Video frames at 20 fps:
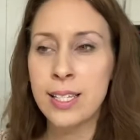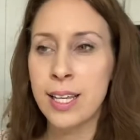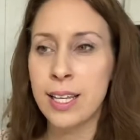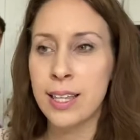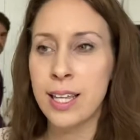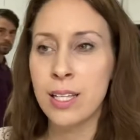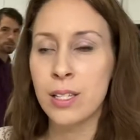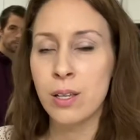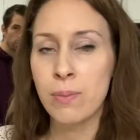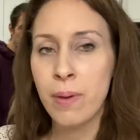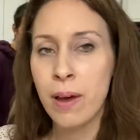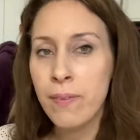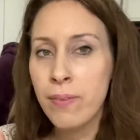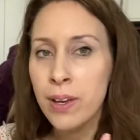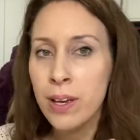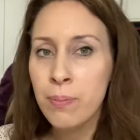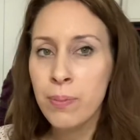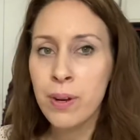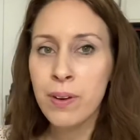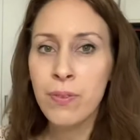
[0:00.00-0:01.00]
like that. So I'm
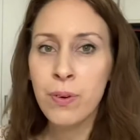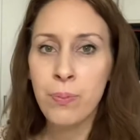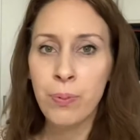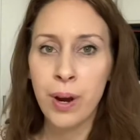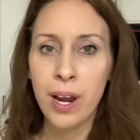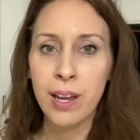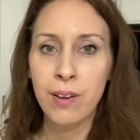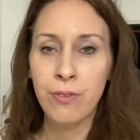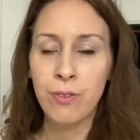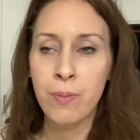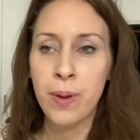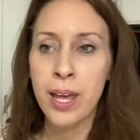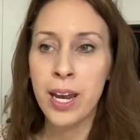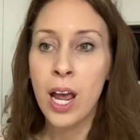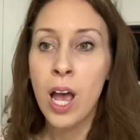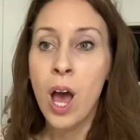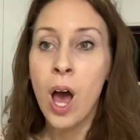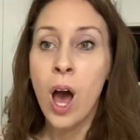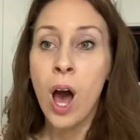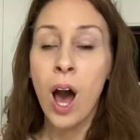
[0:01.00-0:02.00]
having a bit of a break from
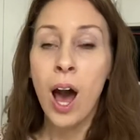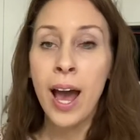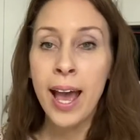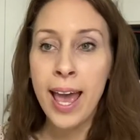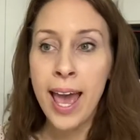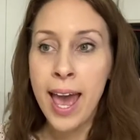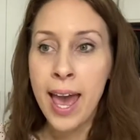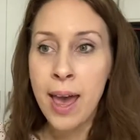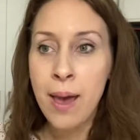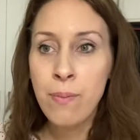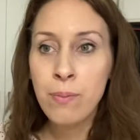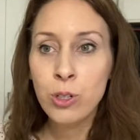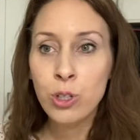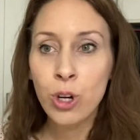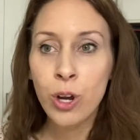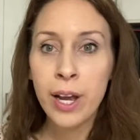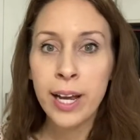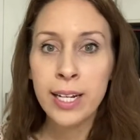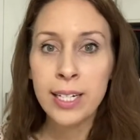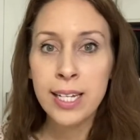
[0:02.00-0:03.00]
it. I am
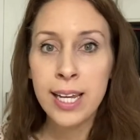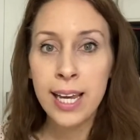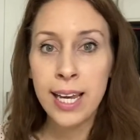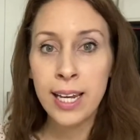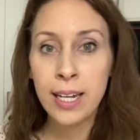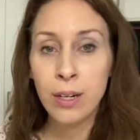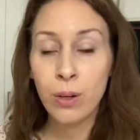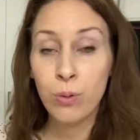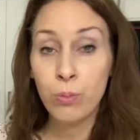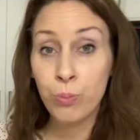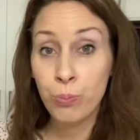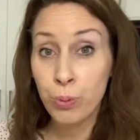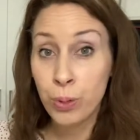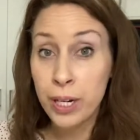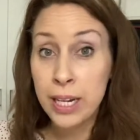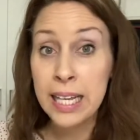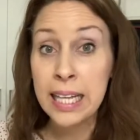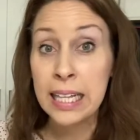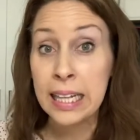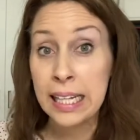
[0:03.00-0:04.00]
trying to eat
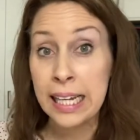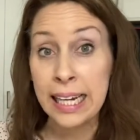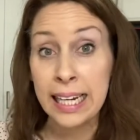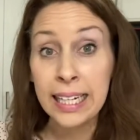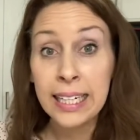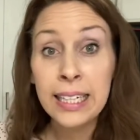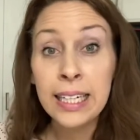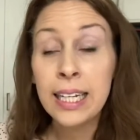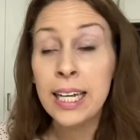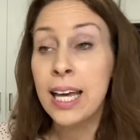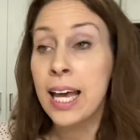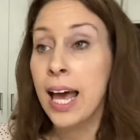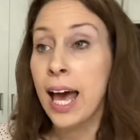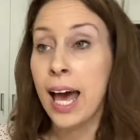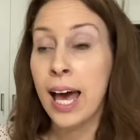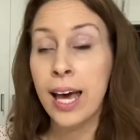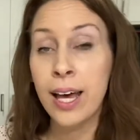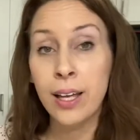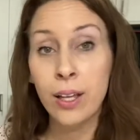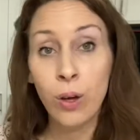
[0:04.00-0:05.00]
pretty clean
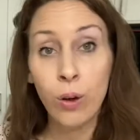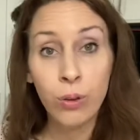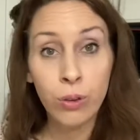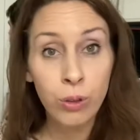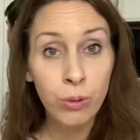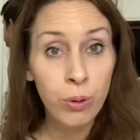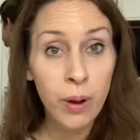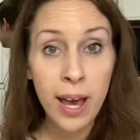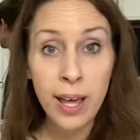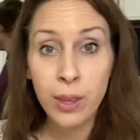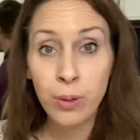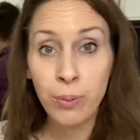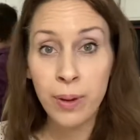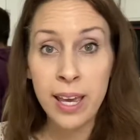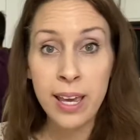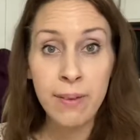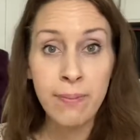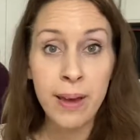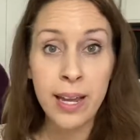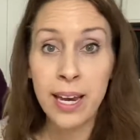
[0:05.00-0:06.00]
throughout the
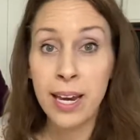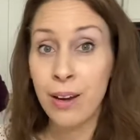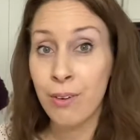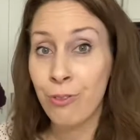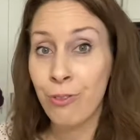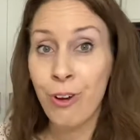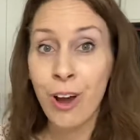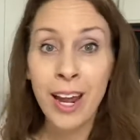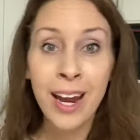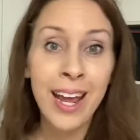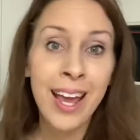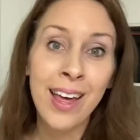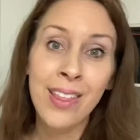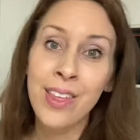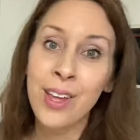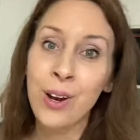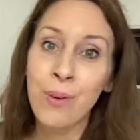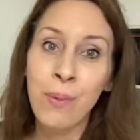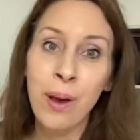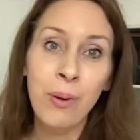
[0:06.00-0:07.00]
week, Monday to Friday, and
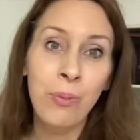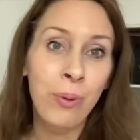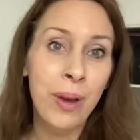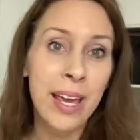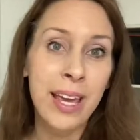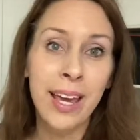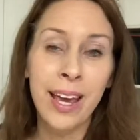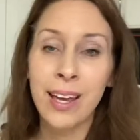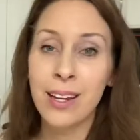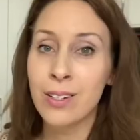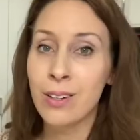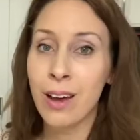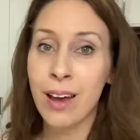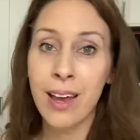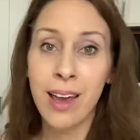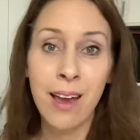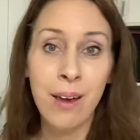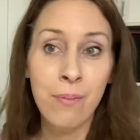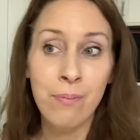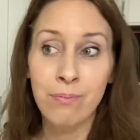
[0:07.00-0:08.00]
then on my weekend I
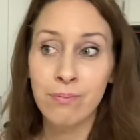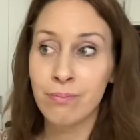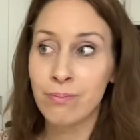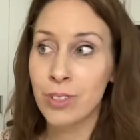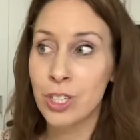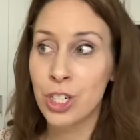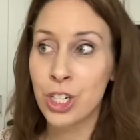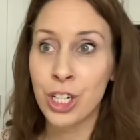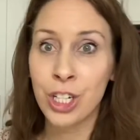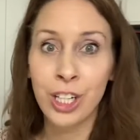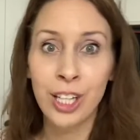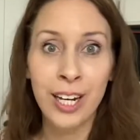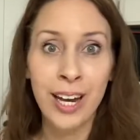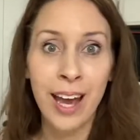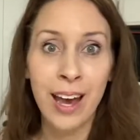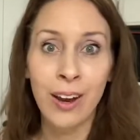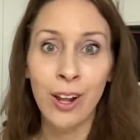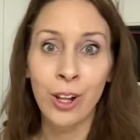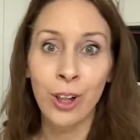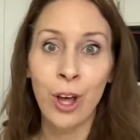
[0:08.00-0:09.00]
am chilling
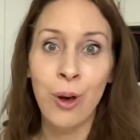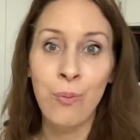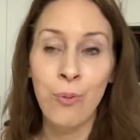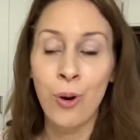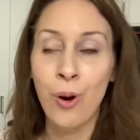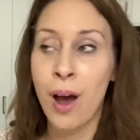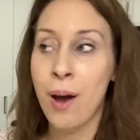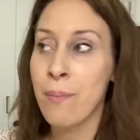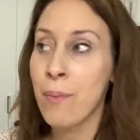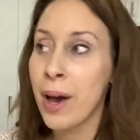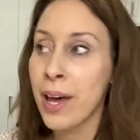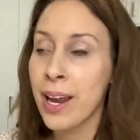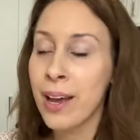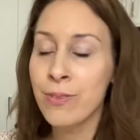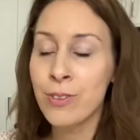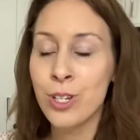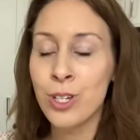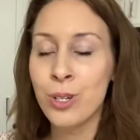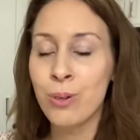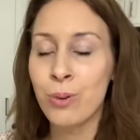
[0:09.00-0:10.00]
out a lot more. I might
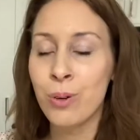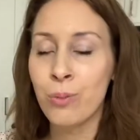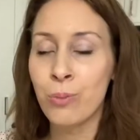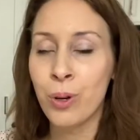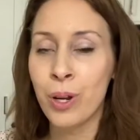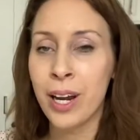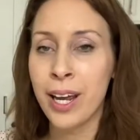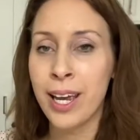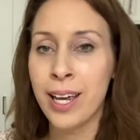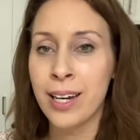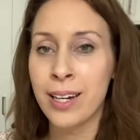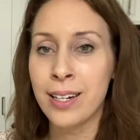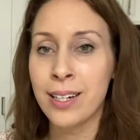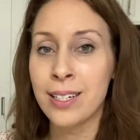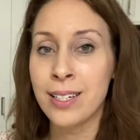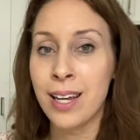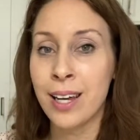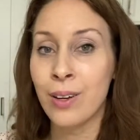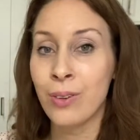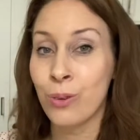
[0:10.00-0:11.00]
have to do a what I eat in
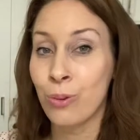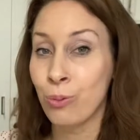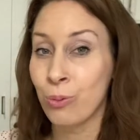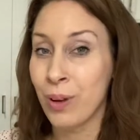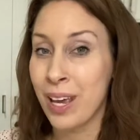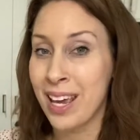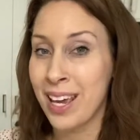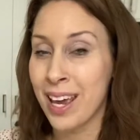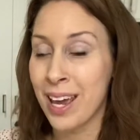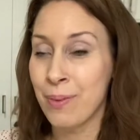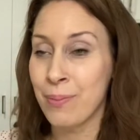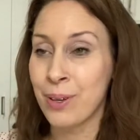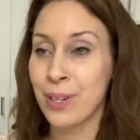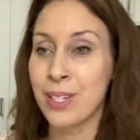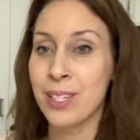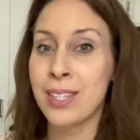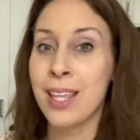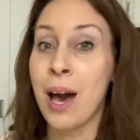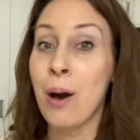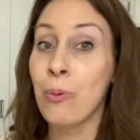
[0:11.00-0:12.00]
a day on the weekend
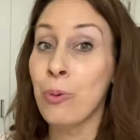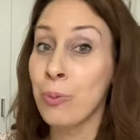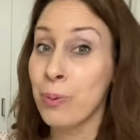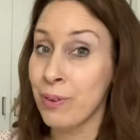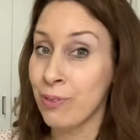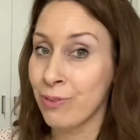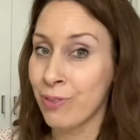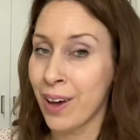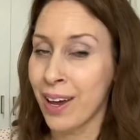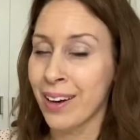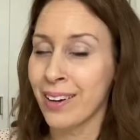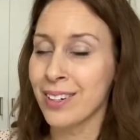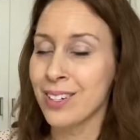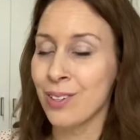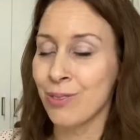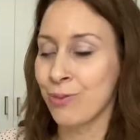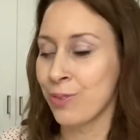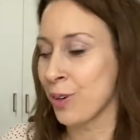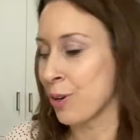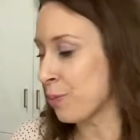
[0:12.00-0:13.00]
because that will be fun
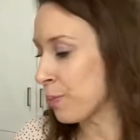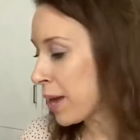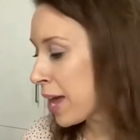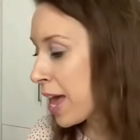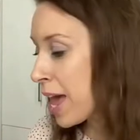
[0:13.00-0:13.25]
to film.